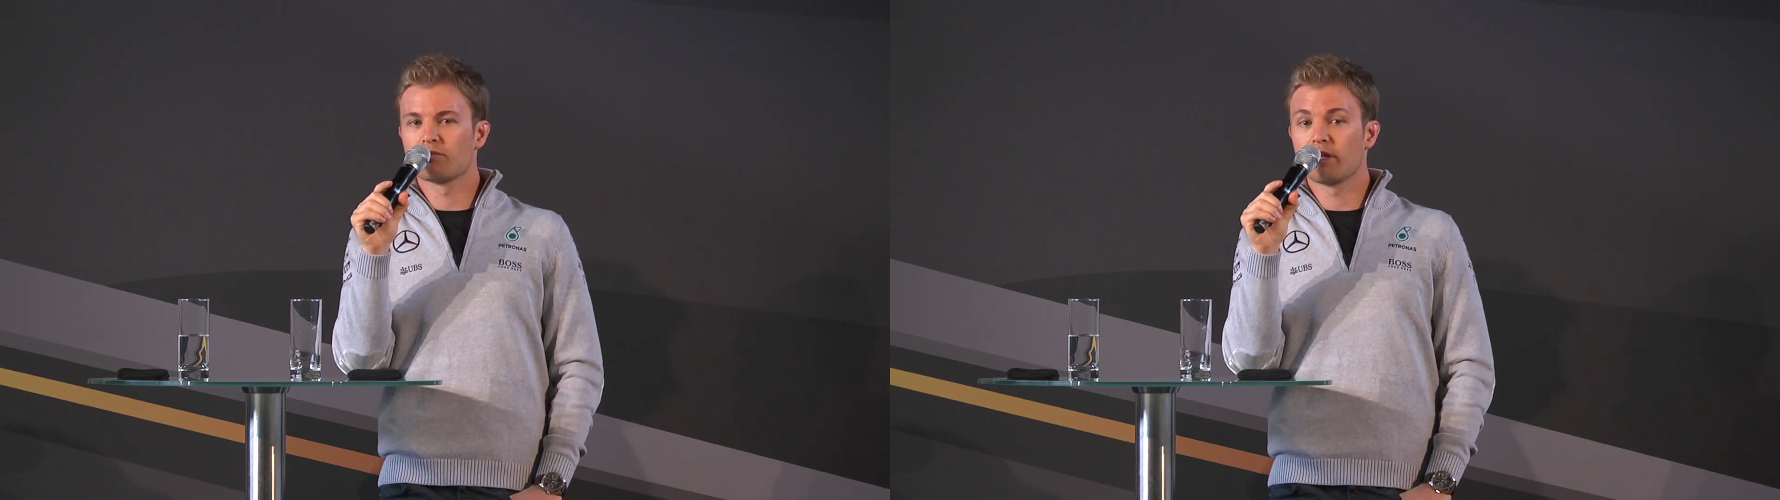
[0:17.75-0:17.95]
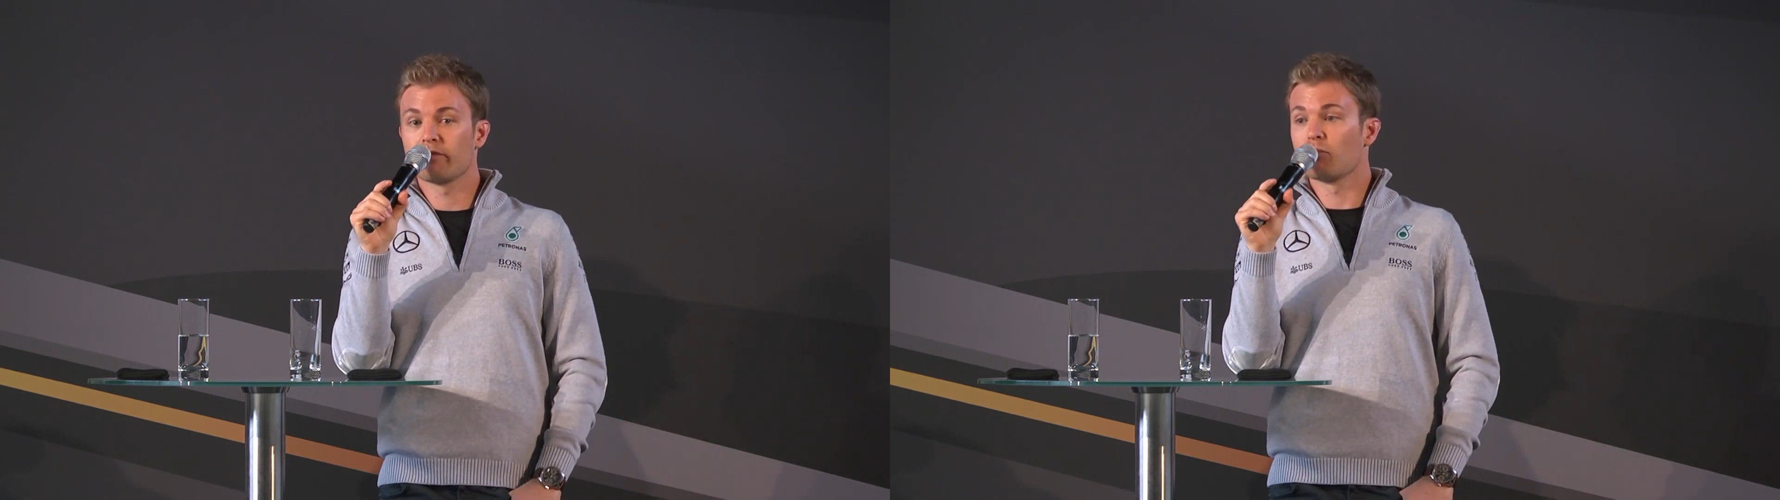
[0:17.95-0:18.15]

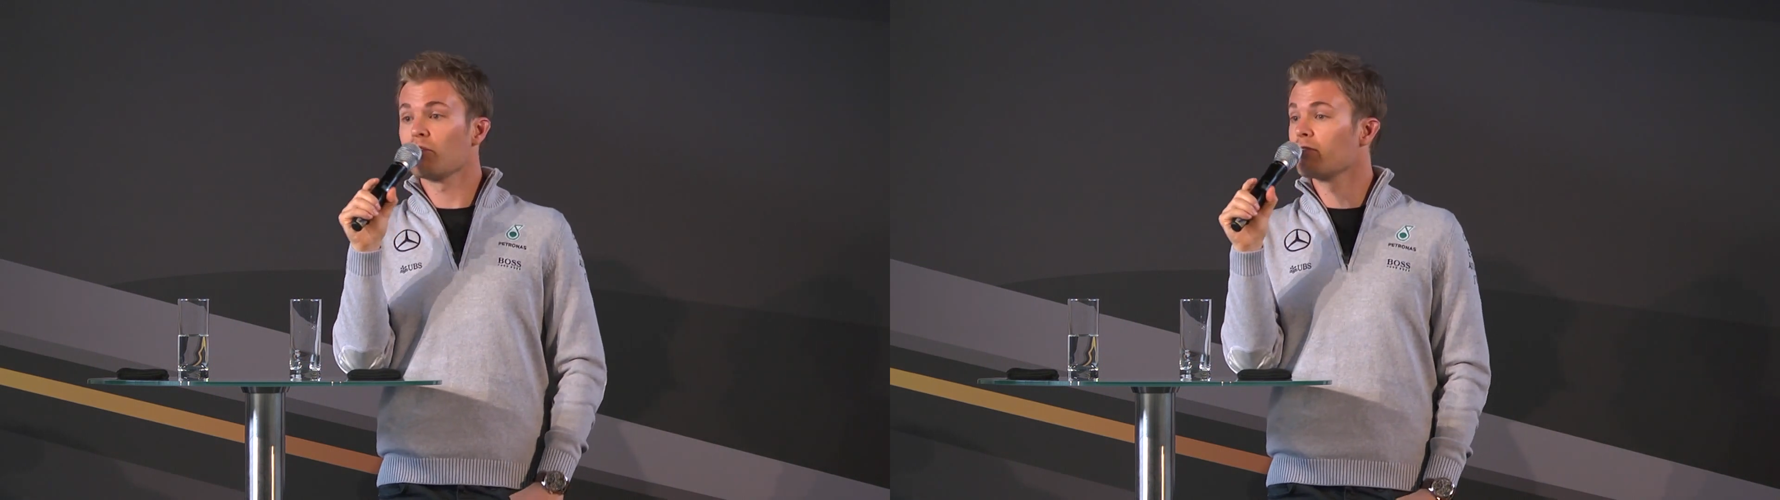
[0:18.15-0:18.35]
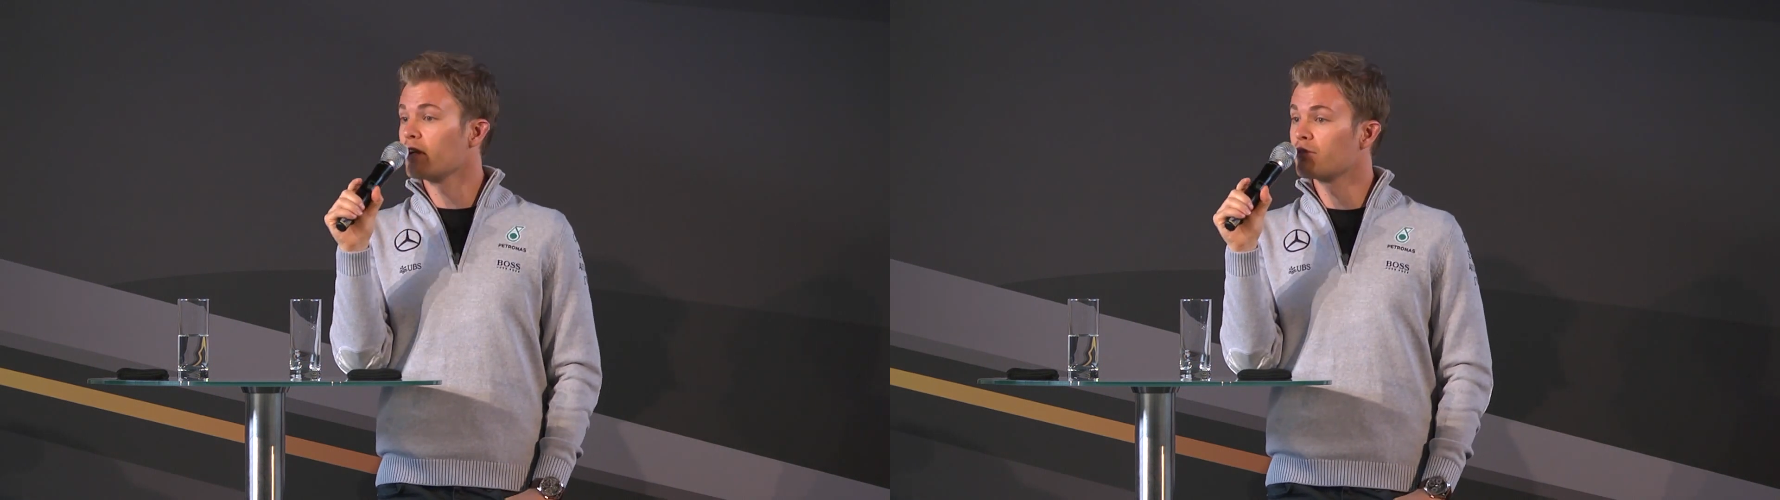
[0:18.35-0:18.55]
even
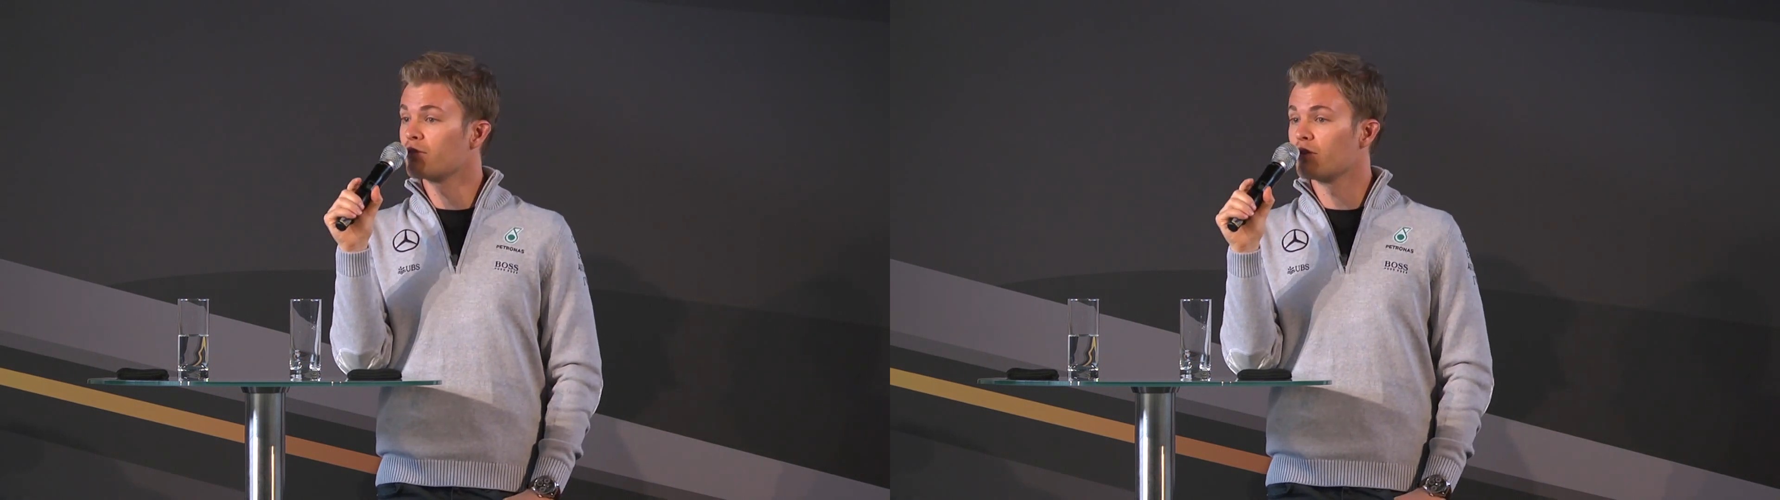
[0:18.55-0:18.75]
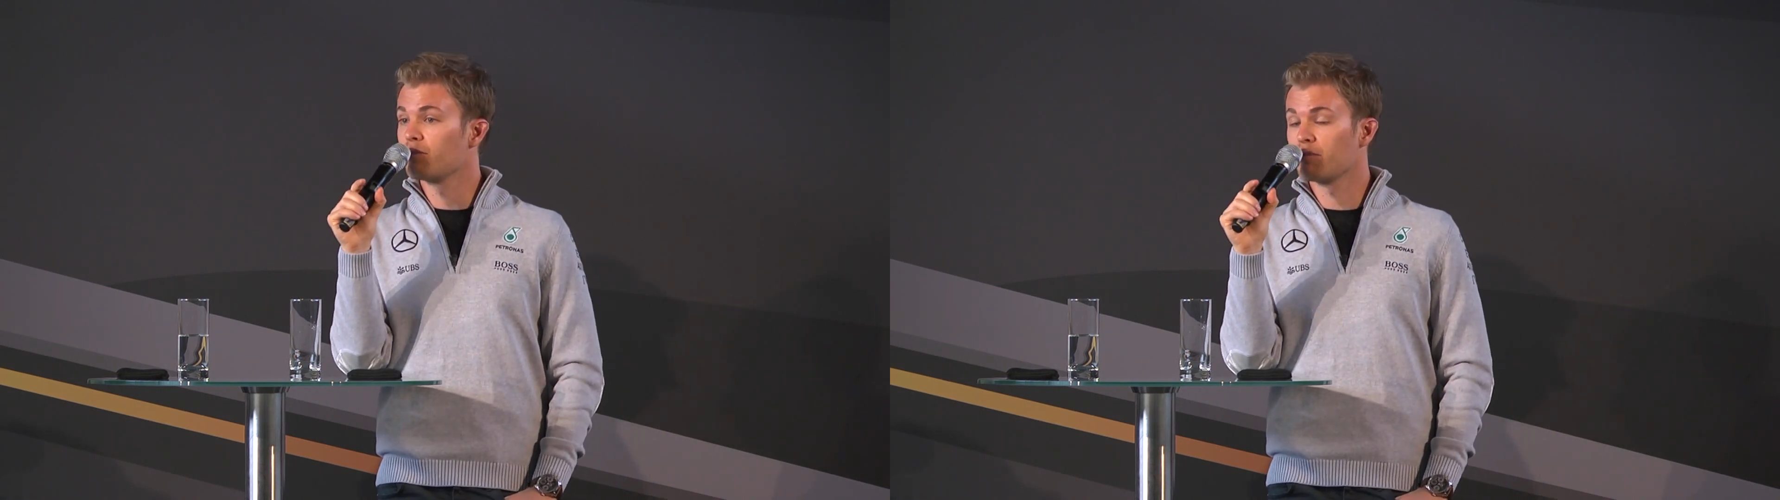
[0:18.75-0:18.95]
more fun
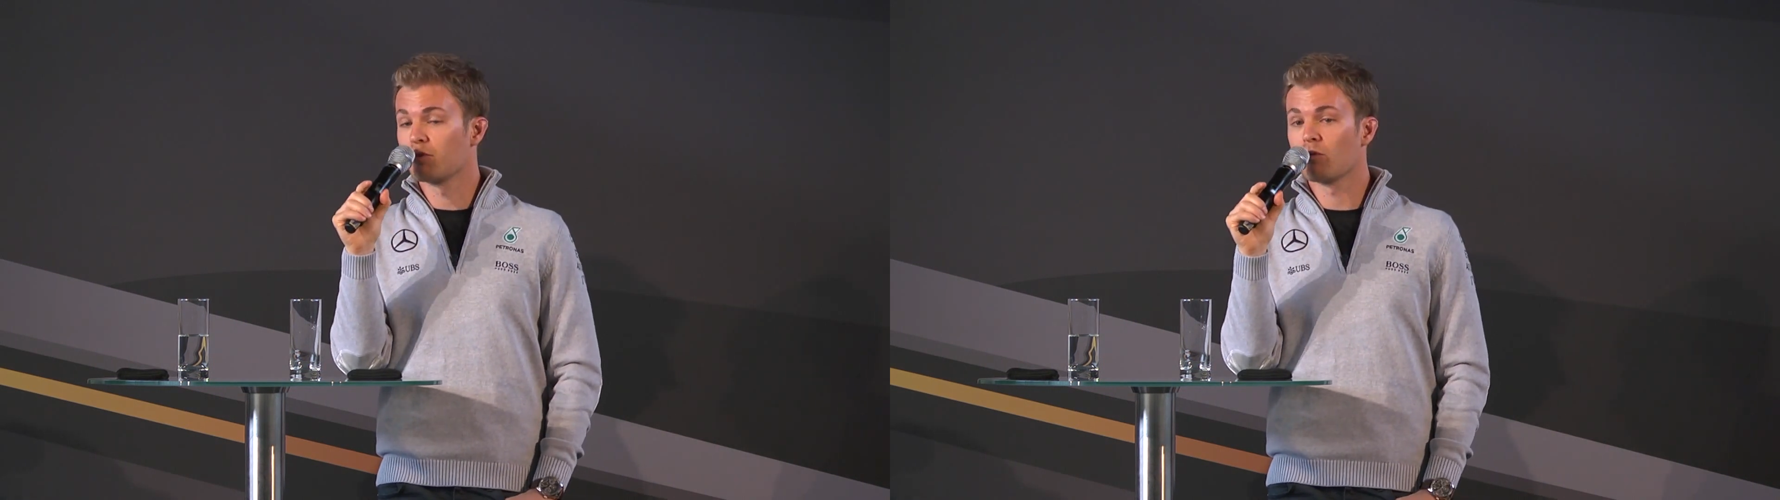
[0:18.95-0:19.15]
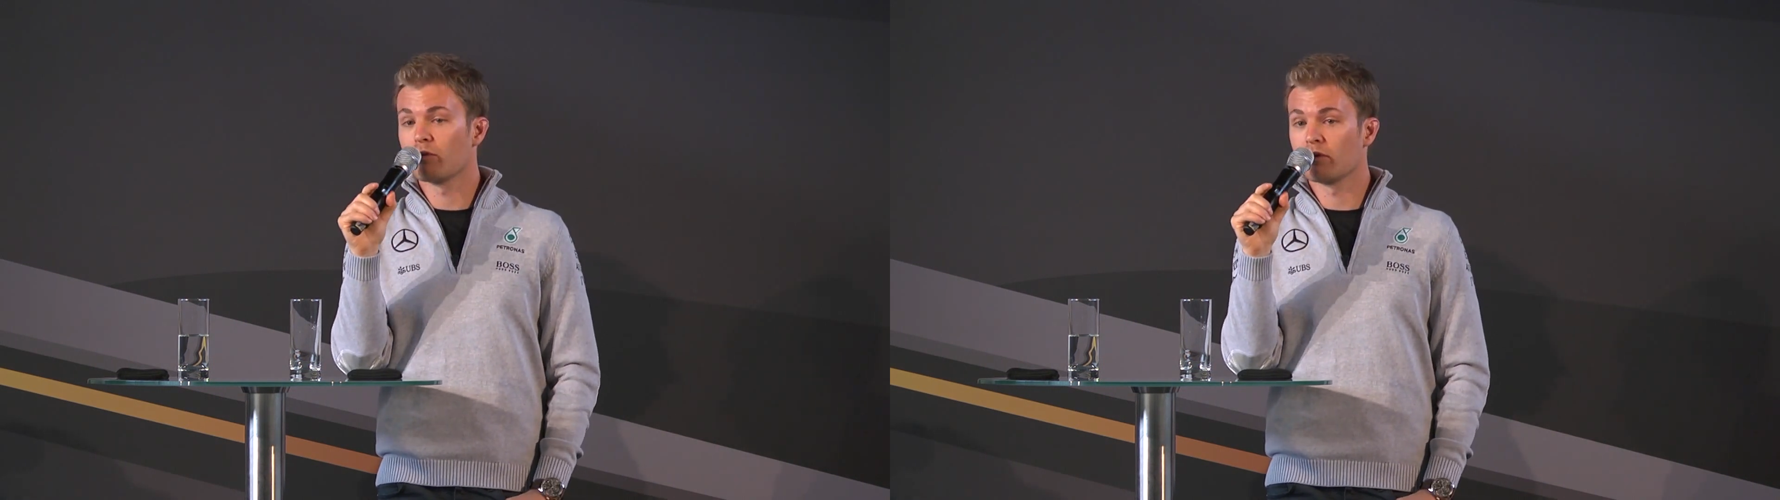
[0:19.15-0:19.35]
for
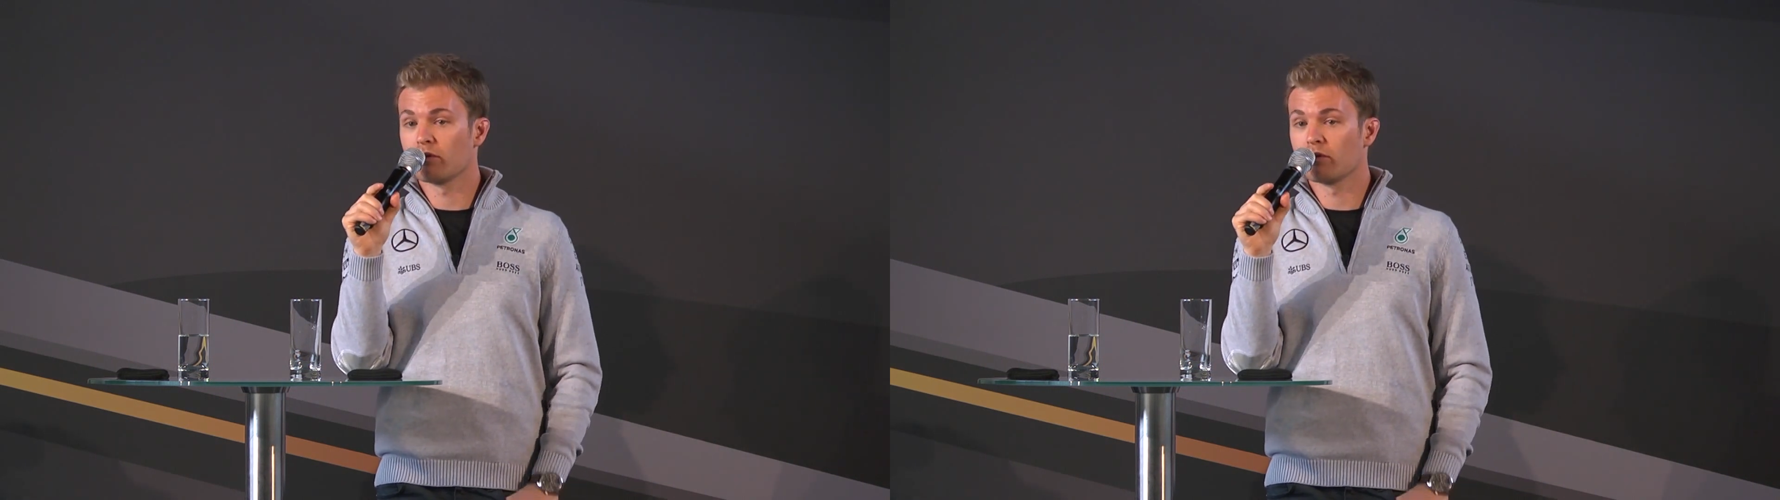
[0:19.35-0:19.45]
people,